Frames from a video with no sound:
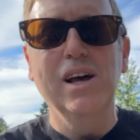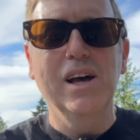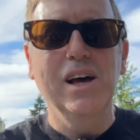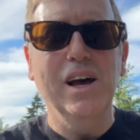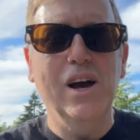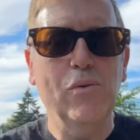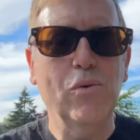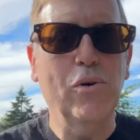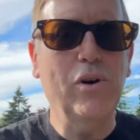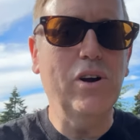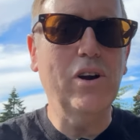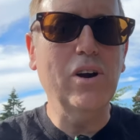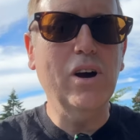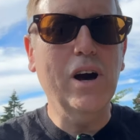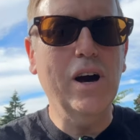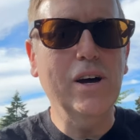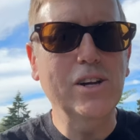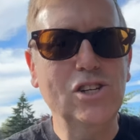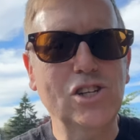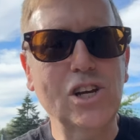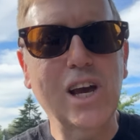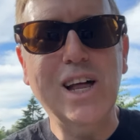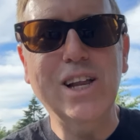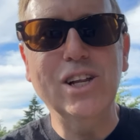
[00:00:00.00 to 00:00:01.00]
of where God
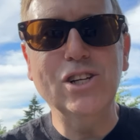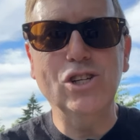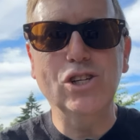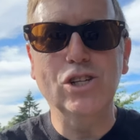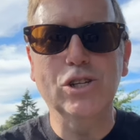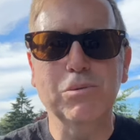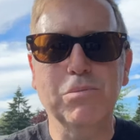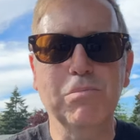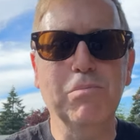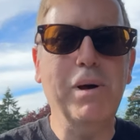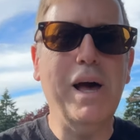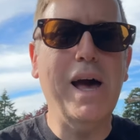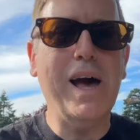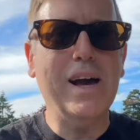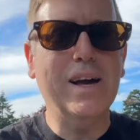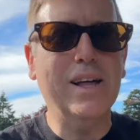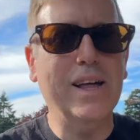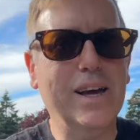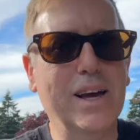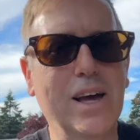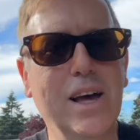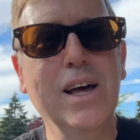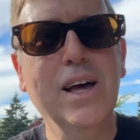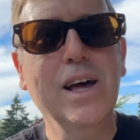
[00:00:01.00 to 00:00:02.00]
challenges him back.
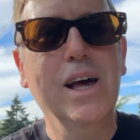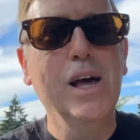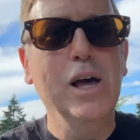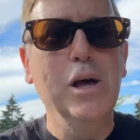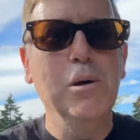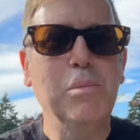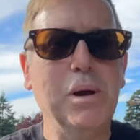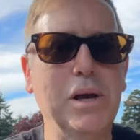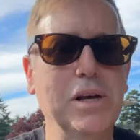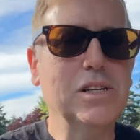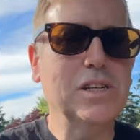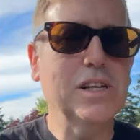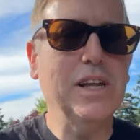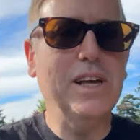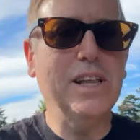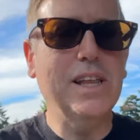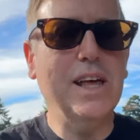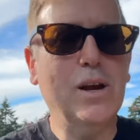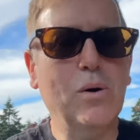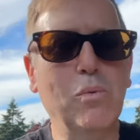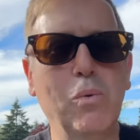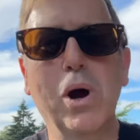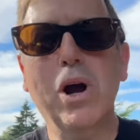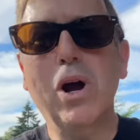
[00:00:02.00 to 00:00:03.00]
Like, basically,
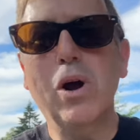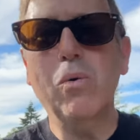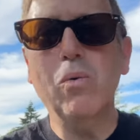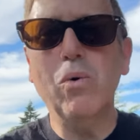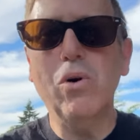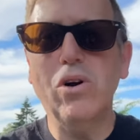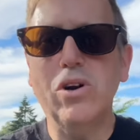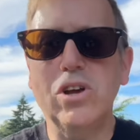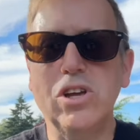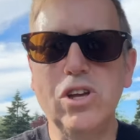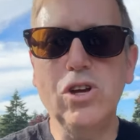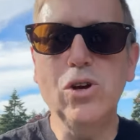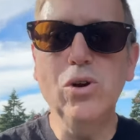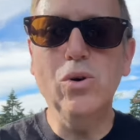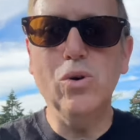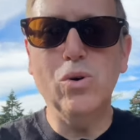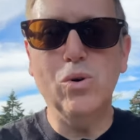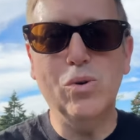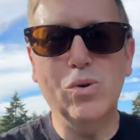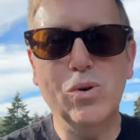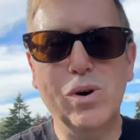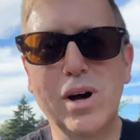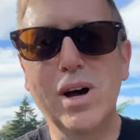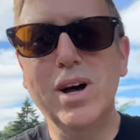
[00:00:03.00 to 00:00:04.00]
like, where were
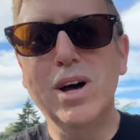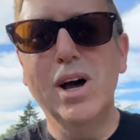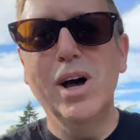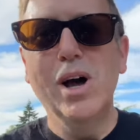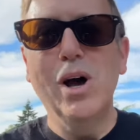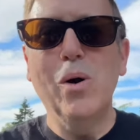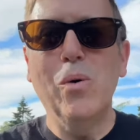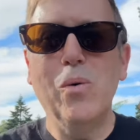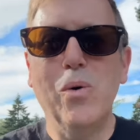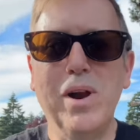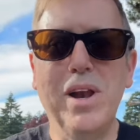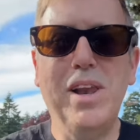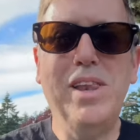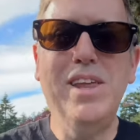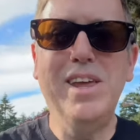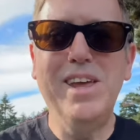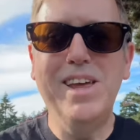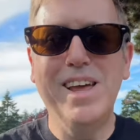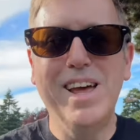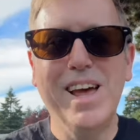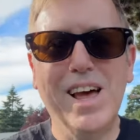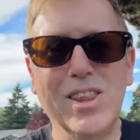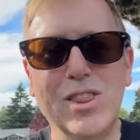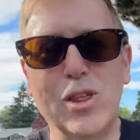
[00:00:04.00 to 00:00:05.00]
you when
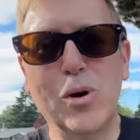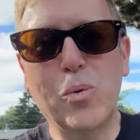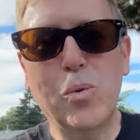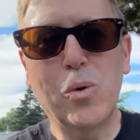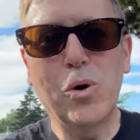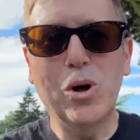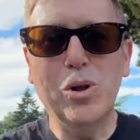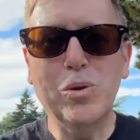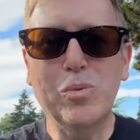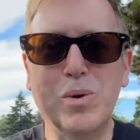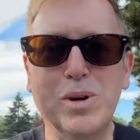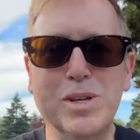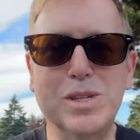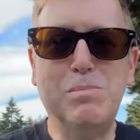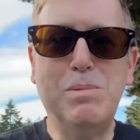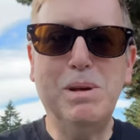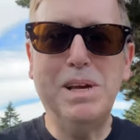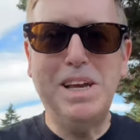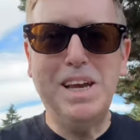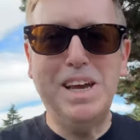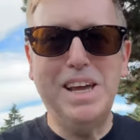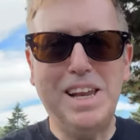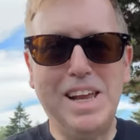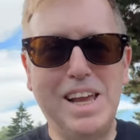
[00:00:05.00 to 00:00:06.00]
the world was
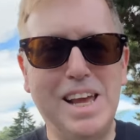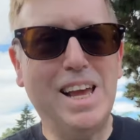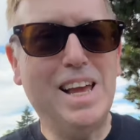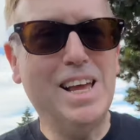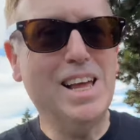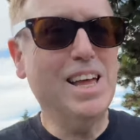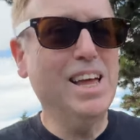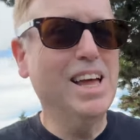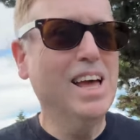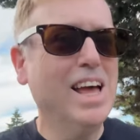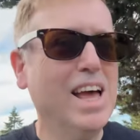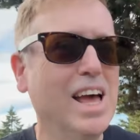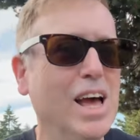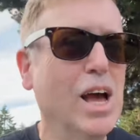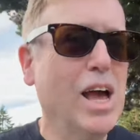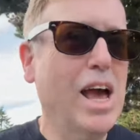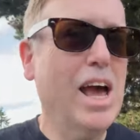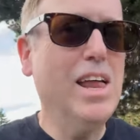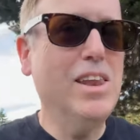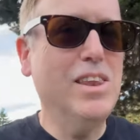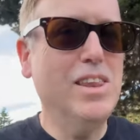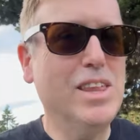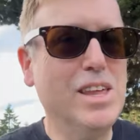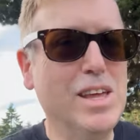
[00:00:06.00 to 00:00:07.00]
beginning
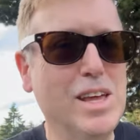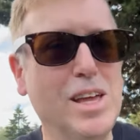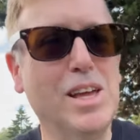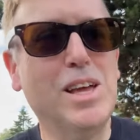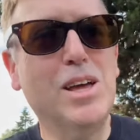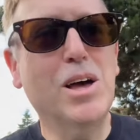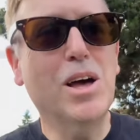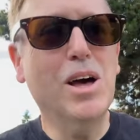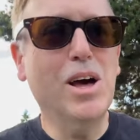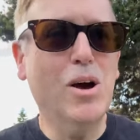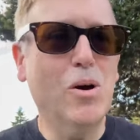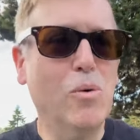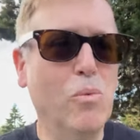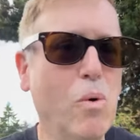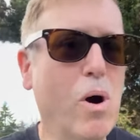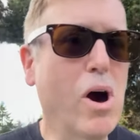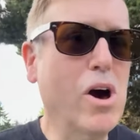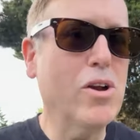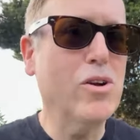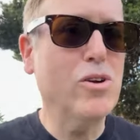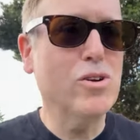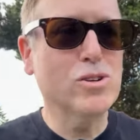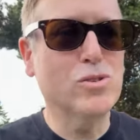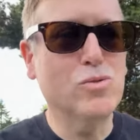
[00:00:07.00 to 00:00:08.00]
and the
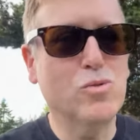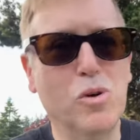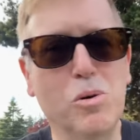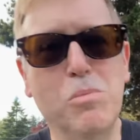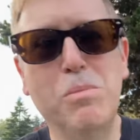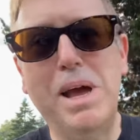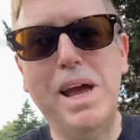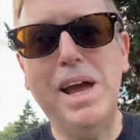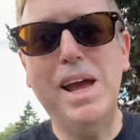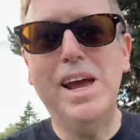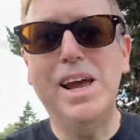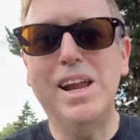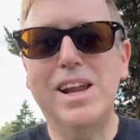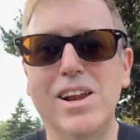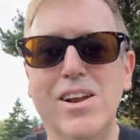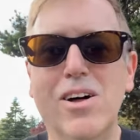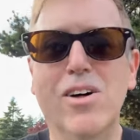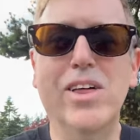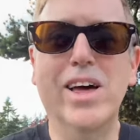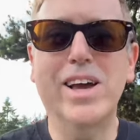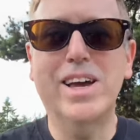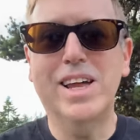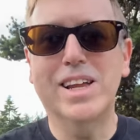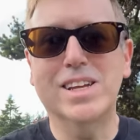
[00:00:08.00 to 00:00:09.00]
waters were made and all
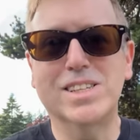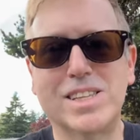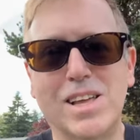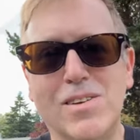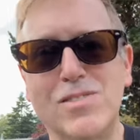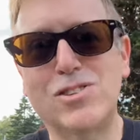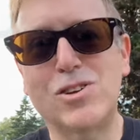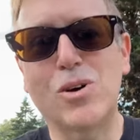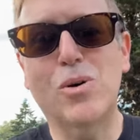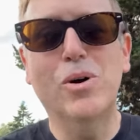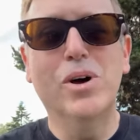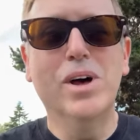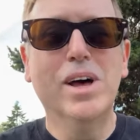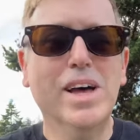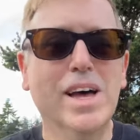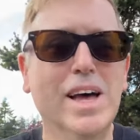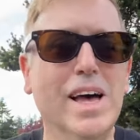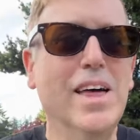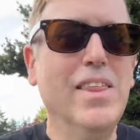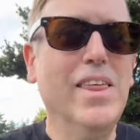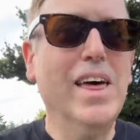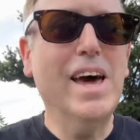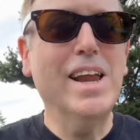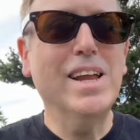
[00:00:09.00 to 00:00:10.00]
that kind of stuff? So
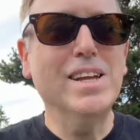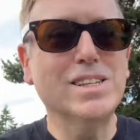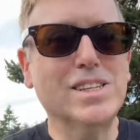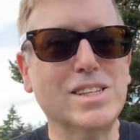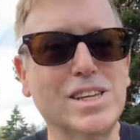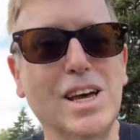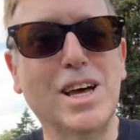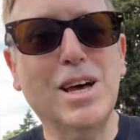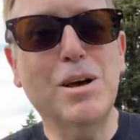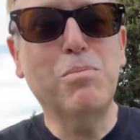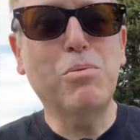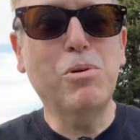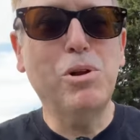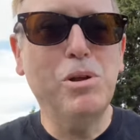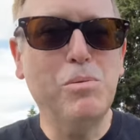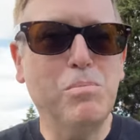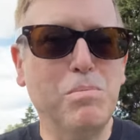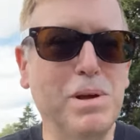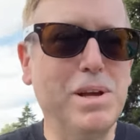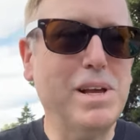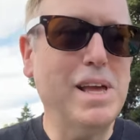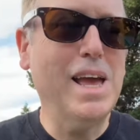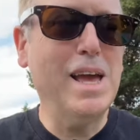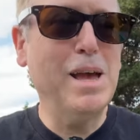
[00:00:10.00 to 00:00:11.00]
that is a pretty
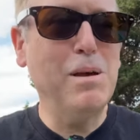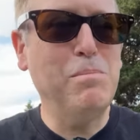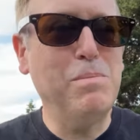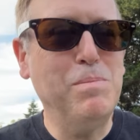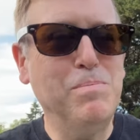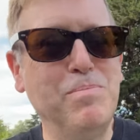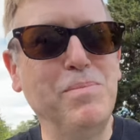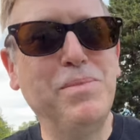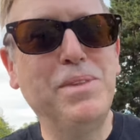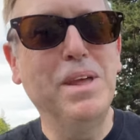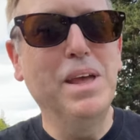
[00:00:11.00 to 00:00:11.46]
big hint.